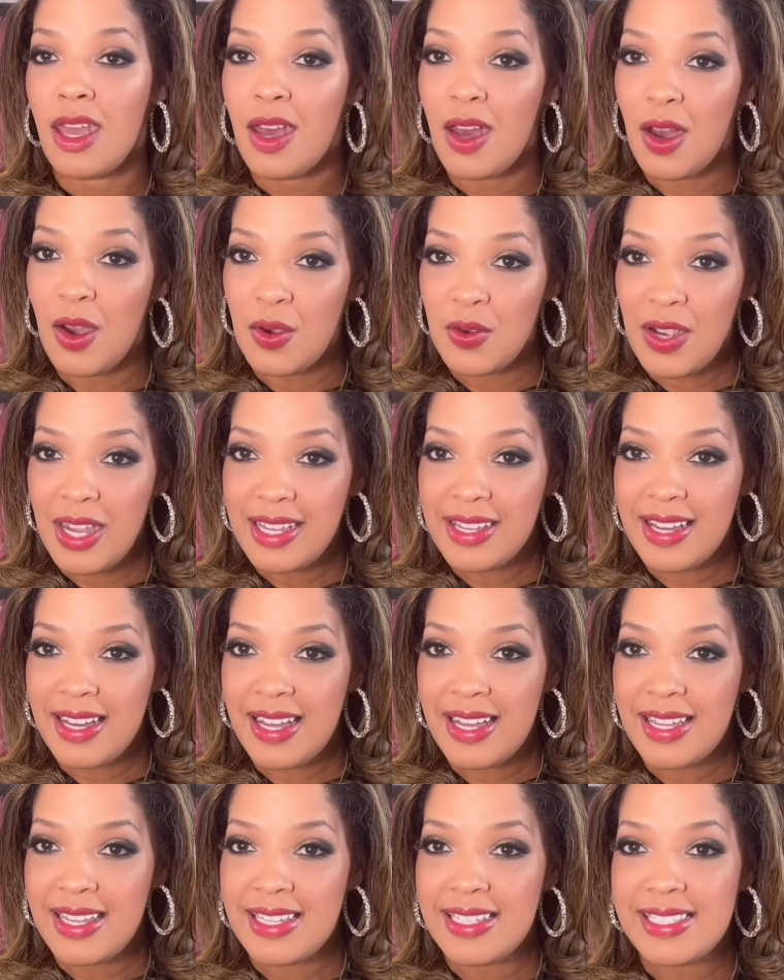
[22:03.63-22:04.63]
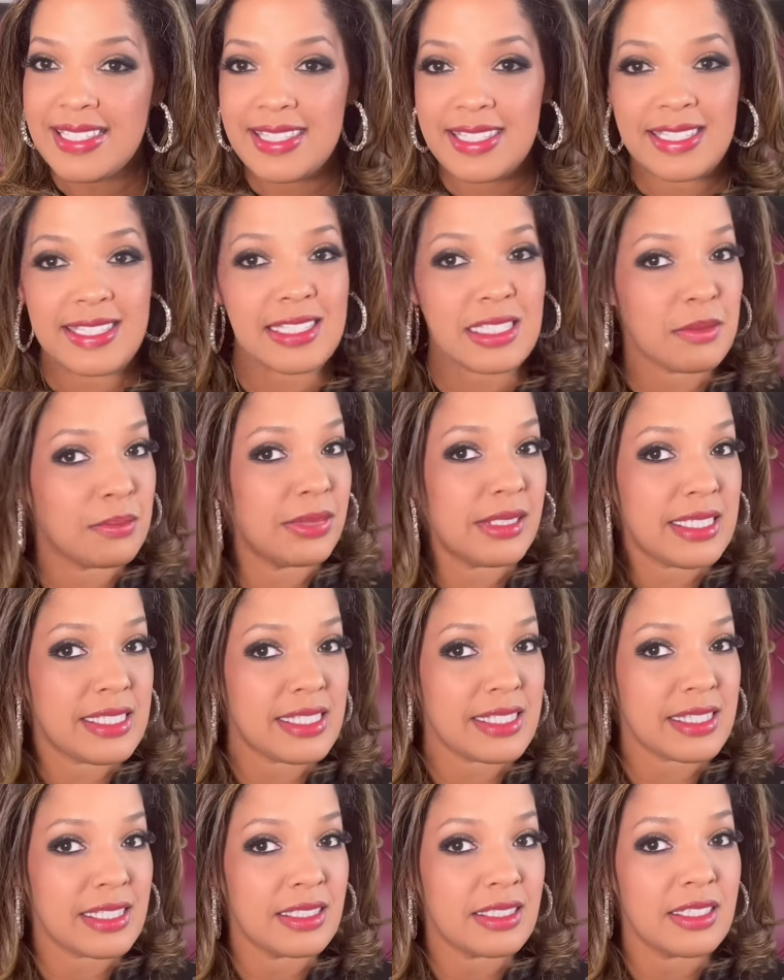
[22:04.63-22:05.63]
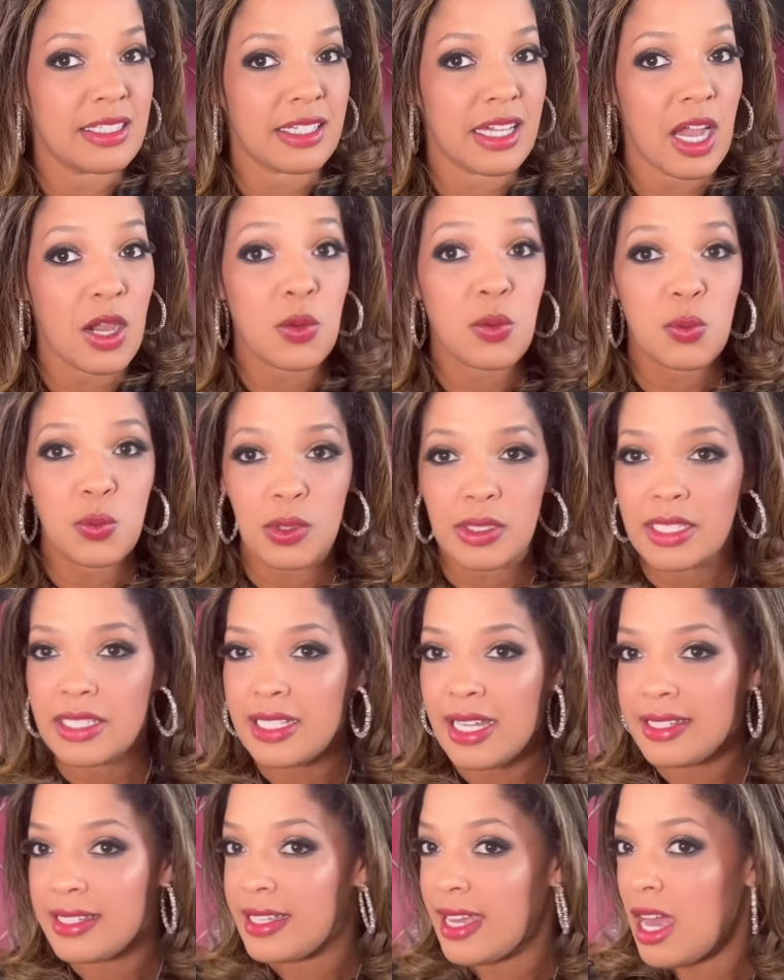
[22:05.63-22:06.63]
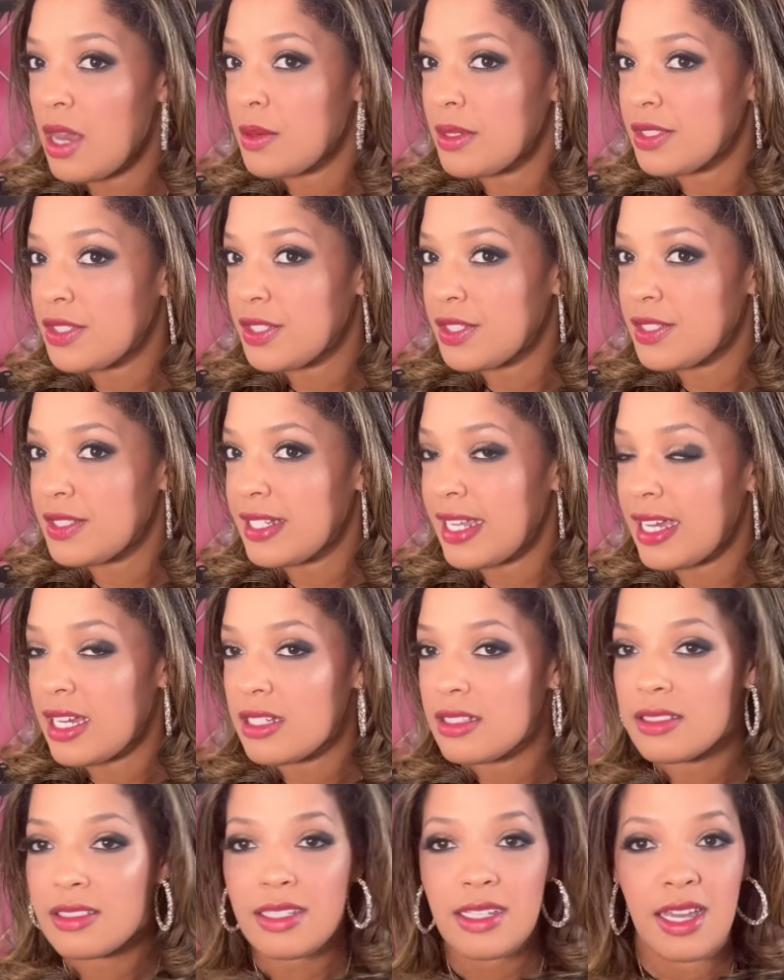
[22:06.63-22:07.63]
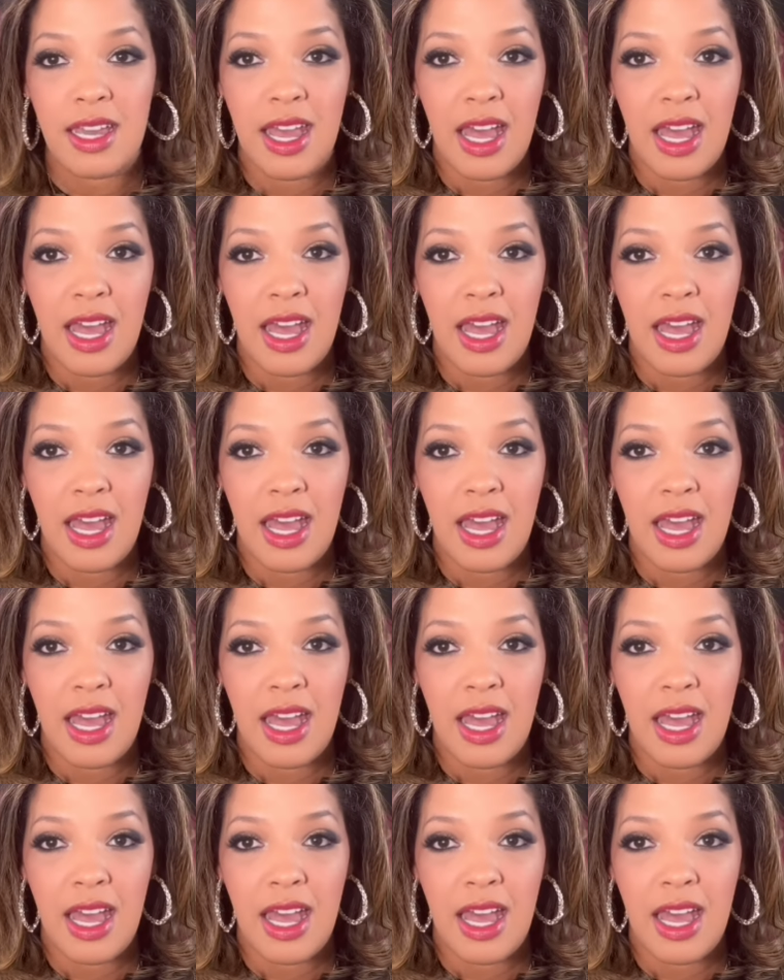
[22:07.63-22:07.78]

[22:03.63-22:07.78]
All right guys, this completes the look. I really like how it turned out.